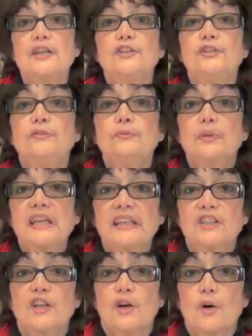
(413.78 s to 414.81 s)
You
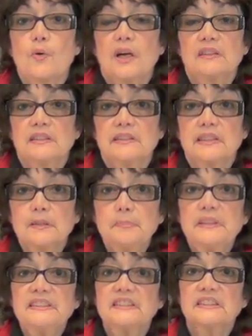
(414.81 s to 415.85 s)
can go a little
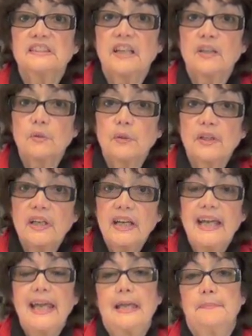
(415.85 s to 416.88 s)
bit slower
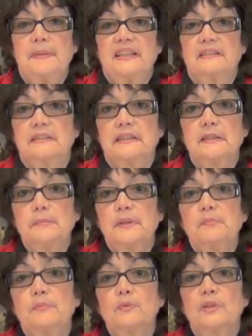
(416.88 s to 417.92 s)
and be a little
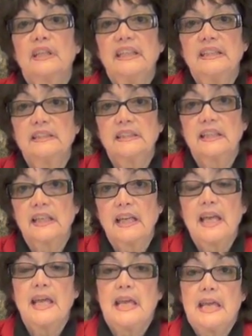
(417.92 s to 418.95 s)
bit more healing.
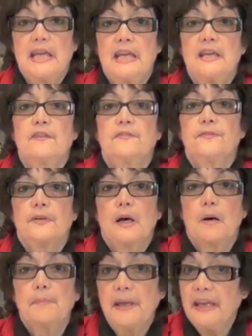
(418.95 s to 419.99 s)
If
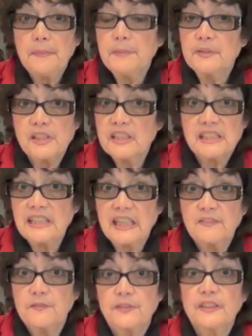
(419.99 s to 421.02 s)
a paper doesn't
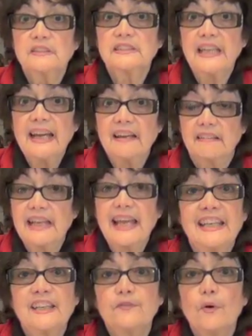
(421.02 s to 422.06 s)
get filled out,
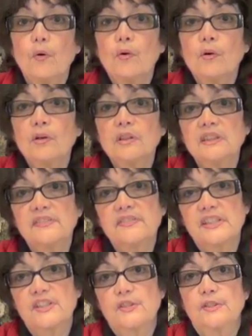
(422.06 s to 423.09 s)
if all of
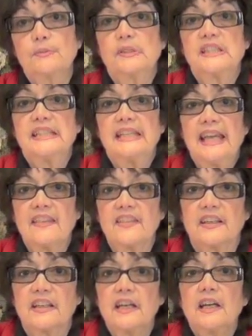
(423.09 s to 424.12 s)
us do it
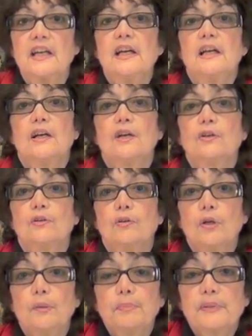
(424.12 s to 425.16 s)
together,
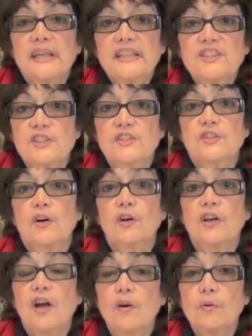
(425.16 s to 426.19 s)
corporations
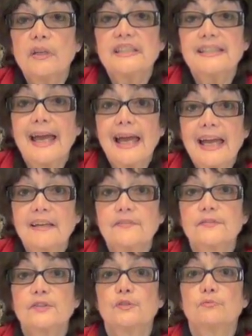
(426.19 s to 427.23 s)
are going to
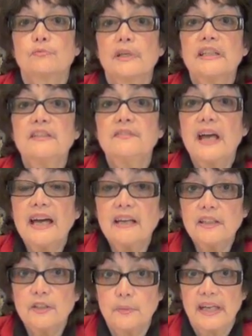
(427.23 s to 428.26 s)
have to
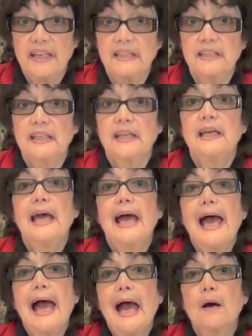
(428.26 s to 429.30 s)
reevaluate
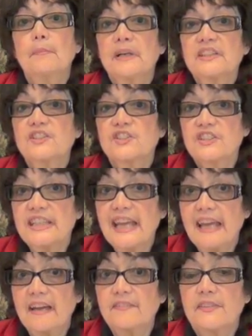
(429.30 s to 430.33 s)
how much
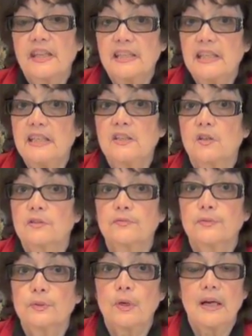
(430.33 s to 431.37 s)
staff they need on the
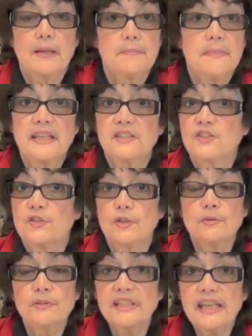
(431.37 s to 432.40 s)
floor. It makes
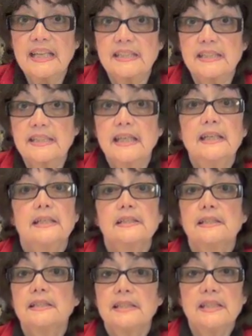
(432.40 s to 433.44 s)
no sense
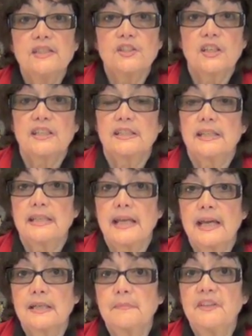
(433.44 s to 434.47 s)
to teach us
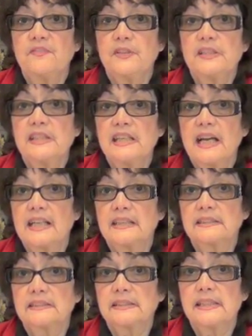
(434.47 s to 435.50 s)
anatomy,
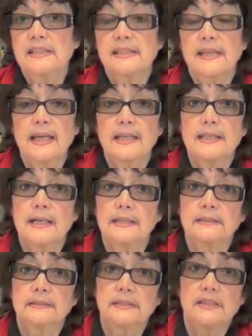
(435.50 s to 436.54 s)
physiology,
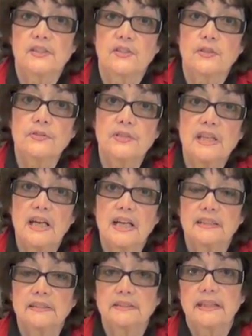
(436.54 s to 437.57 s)
psychology,
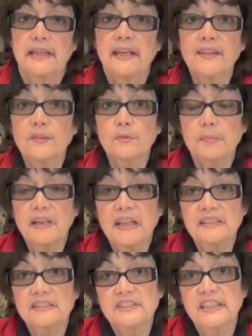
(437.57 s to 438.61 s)
sociology,
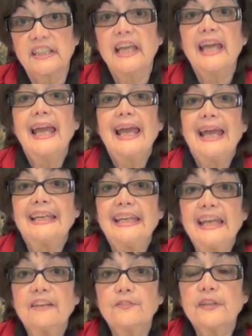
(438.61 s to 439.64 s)
anthropology, and
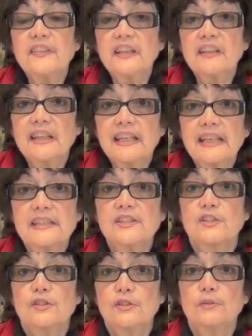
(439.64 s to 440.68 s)
everything that
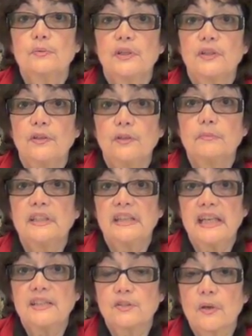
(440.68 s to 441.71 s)
has to do with human
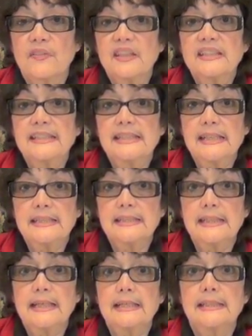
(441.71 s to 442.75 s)
nature, and then
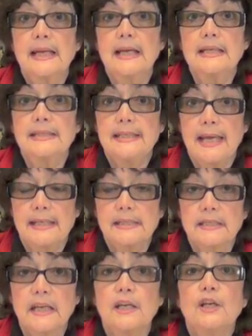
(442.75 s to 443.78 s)
sit at a
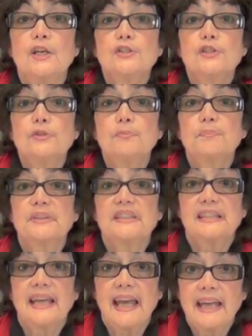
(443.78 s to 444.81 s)
desk to
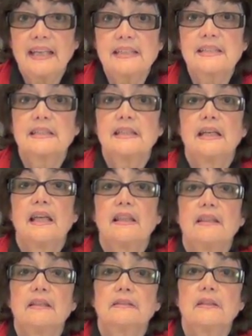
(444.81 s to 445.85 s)
protect
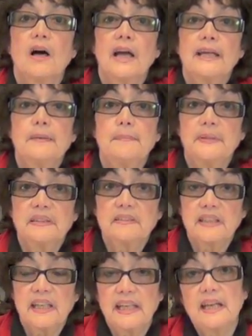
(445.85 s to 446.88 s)
the
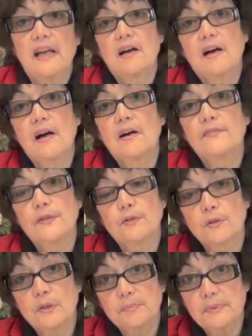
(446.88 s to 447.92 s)
liability of the
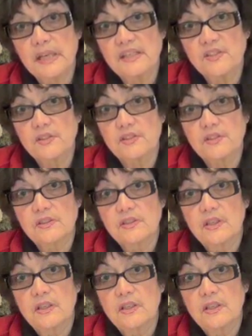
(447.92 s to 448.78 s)
corporations.